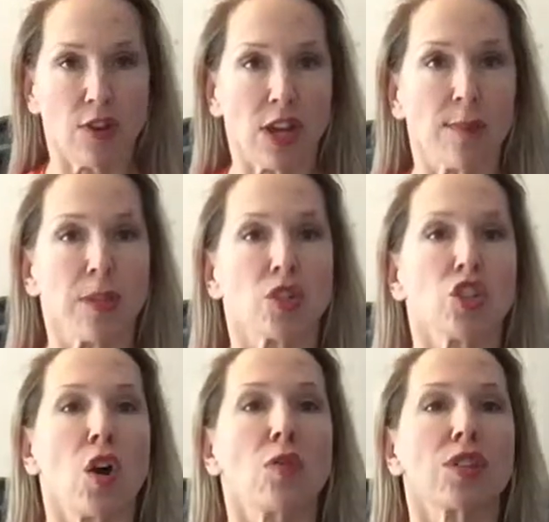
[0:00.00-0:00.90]
You're keeping your
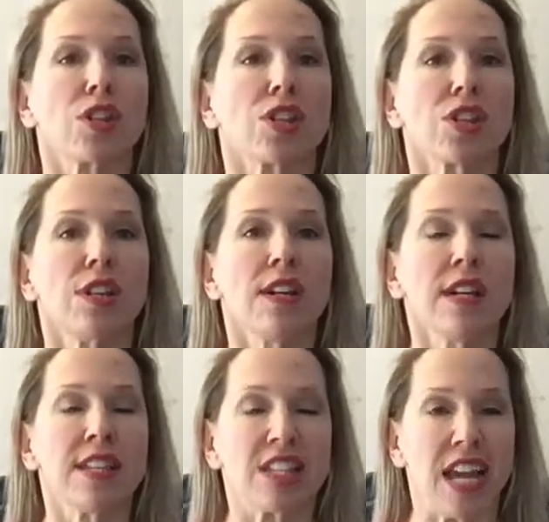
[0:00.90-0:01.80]
shoulders
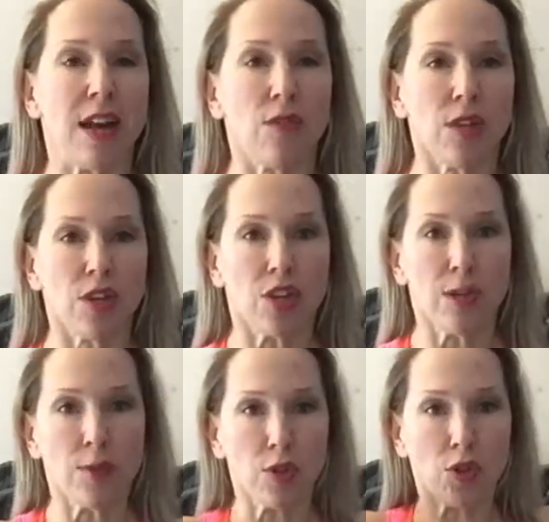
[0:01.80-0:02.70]
down, you're
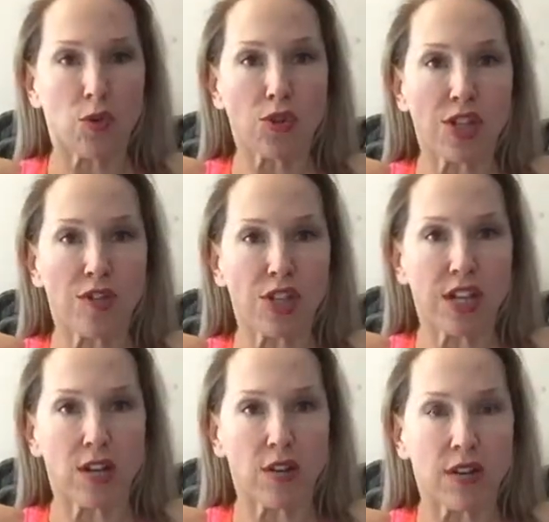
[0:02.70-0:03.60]
keeping your torso
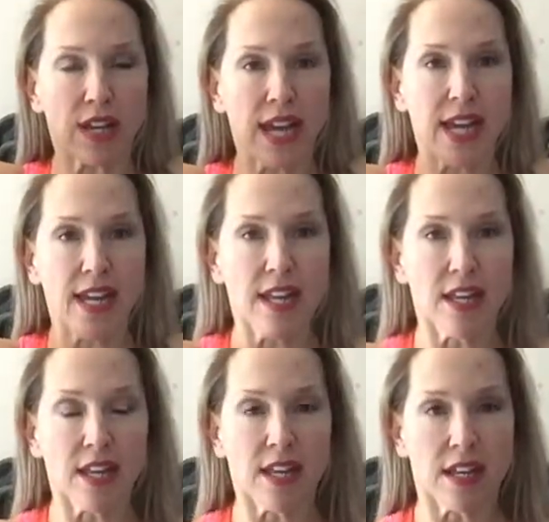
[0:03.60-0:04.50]
still, okay?
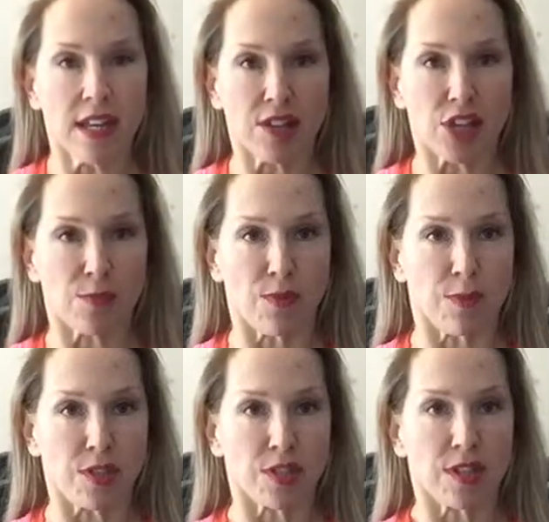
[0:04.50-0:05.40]
It's this movement.